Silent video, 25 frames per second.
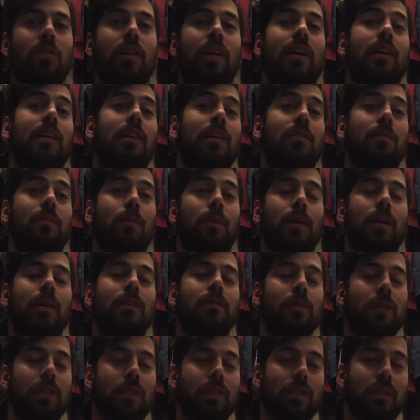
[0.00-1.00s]
They can help
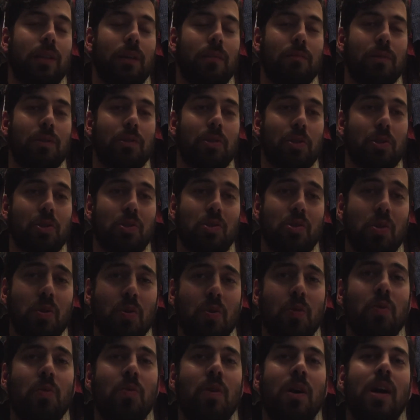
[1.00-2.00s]
give us something to
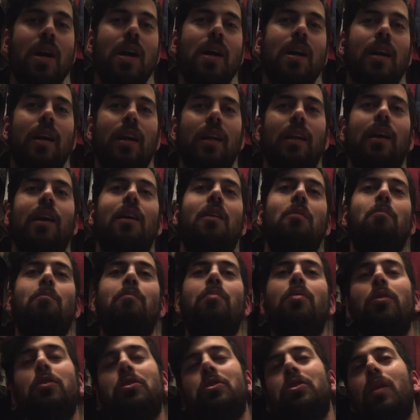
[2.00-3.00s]
do, can help
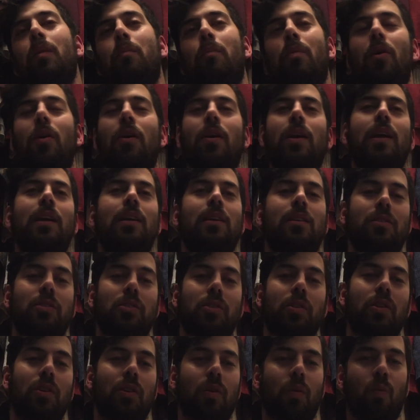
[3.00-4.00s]
push the party in a
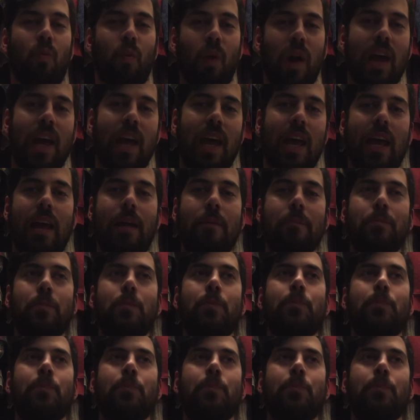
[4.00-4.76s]
certain way.